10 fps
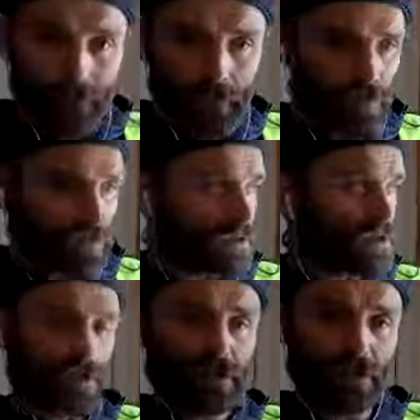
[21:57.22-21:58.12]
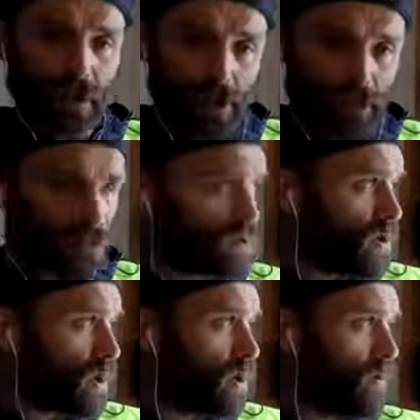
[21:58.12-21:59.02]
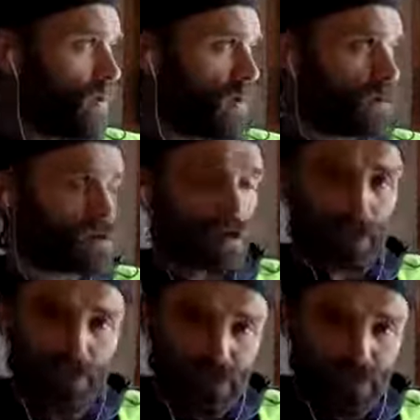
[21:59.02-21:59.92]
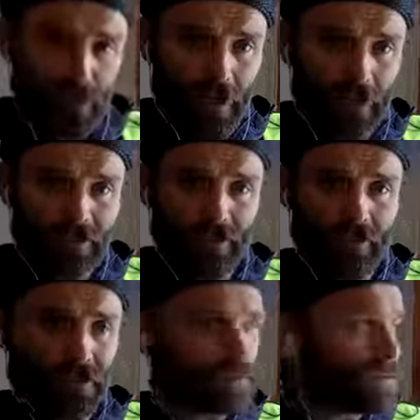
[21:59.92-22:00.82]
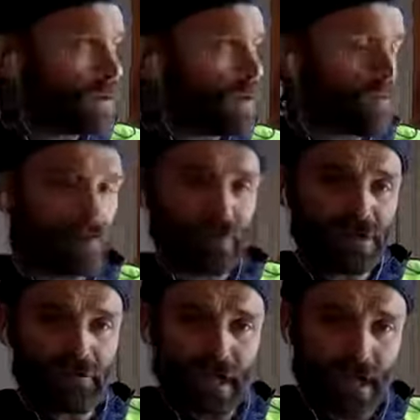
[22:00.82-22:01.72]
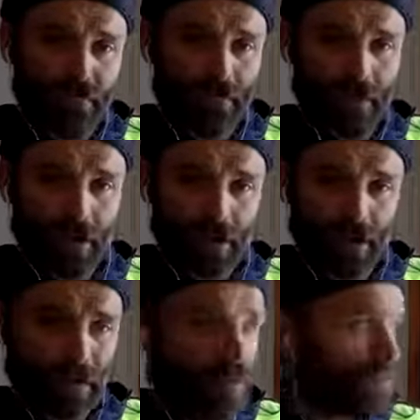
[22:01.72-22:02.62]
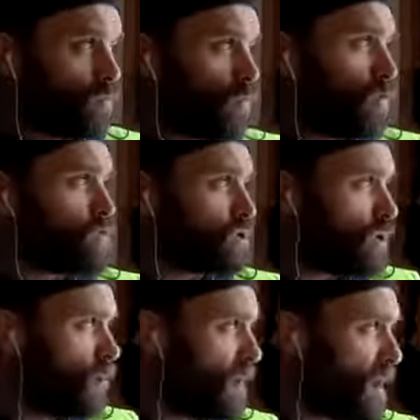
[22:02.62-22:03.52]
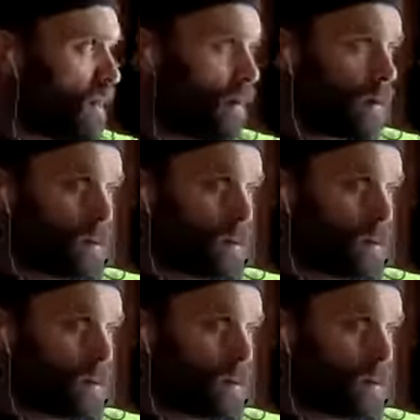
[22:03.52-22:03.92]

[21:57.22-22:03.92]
So the, ch- the daughter couldn't talk about it, and the child wasn't around as evidence for the misbehavior of the one who should know better.